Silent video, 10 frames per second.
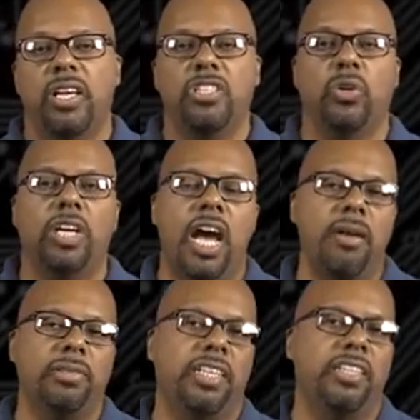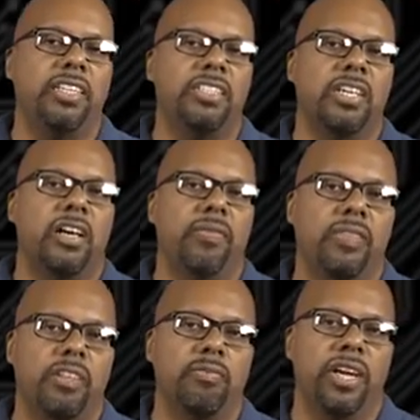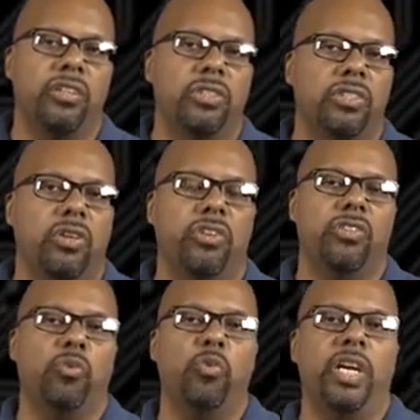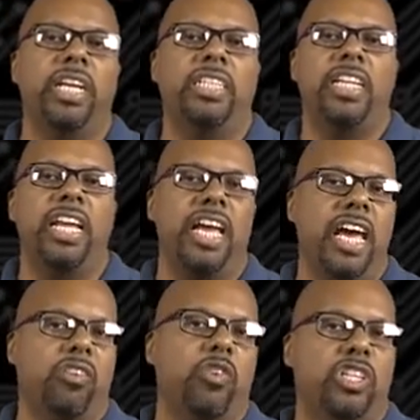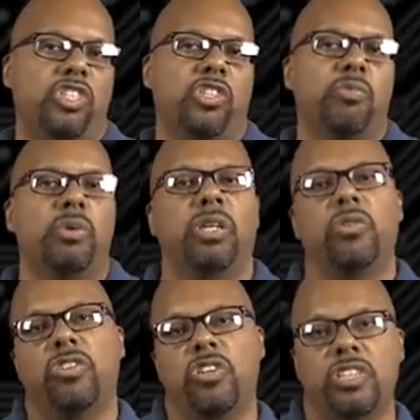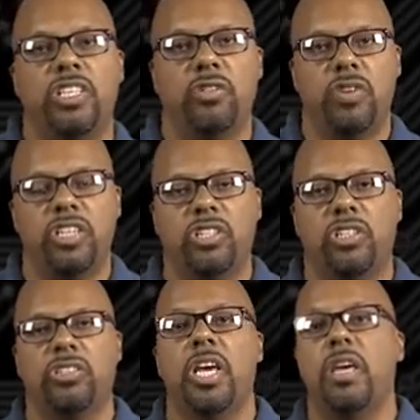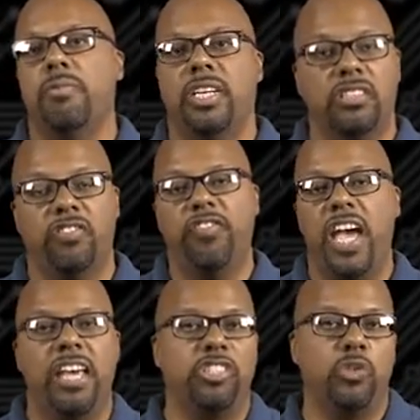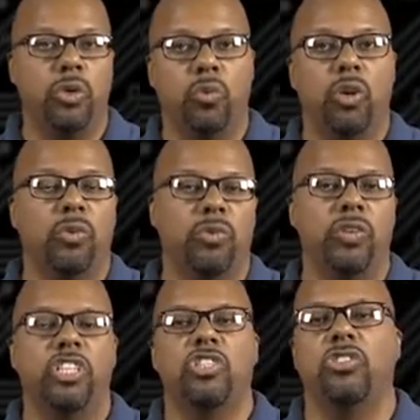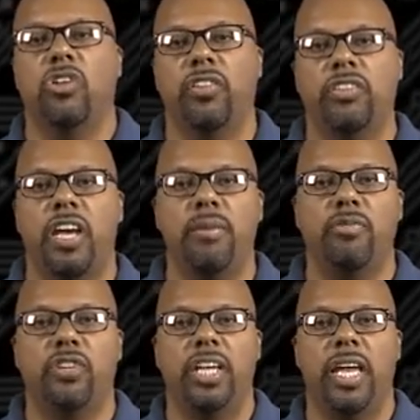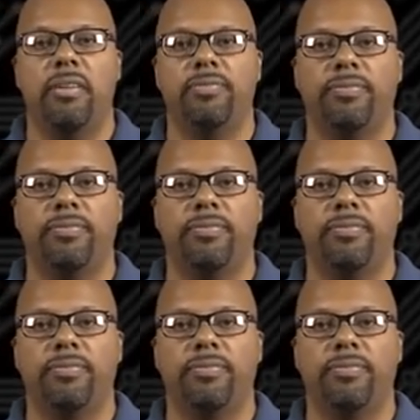So commonly, these microcontrollers are reading data out of registers, putting results into registers. Because they're fast, you want to work with registers all the time if you can.